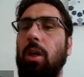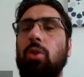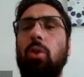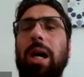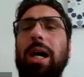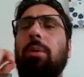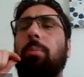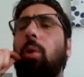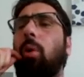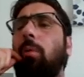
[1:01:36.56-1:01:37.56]
So I could
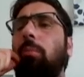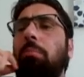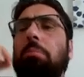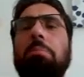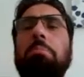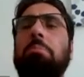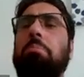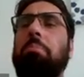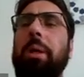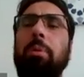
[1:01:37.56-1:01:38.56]
put
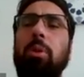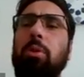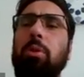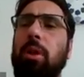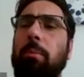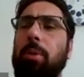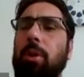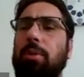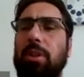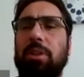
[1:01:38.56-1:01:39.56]
people use
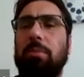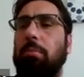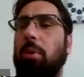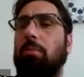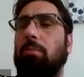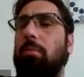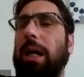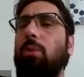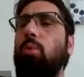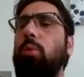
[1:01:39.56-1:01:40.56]
computers, but
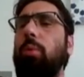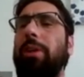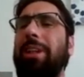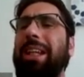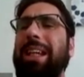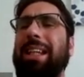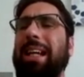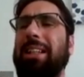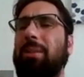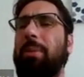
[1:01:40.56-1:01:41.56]
how would we relate
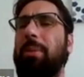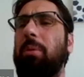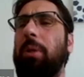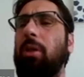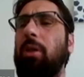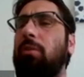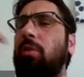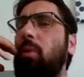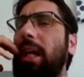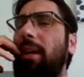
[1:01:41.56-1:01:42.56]
that to people being
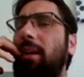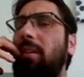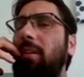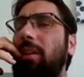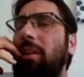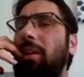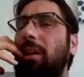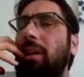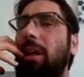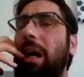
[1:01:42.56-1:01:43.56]
overweight?
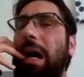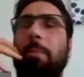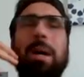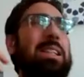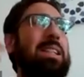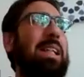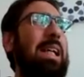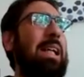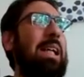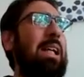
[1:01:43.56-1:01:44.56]
I might
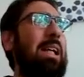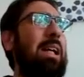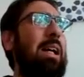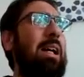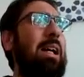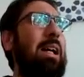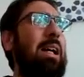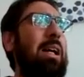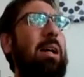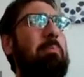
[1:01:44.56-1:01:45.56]
say
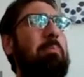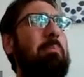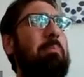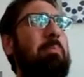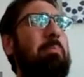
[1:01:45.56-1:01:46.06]
um,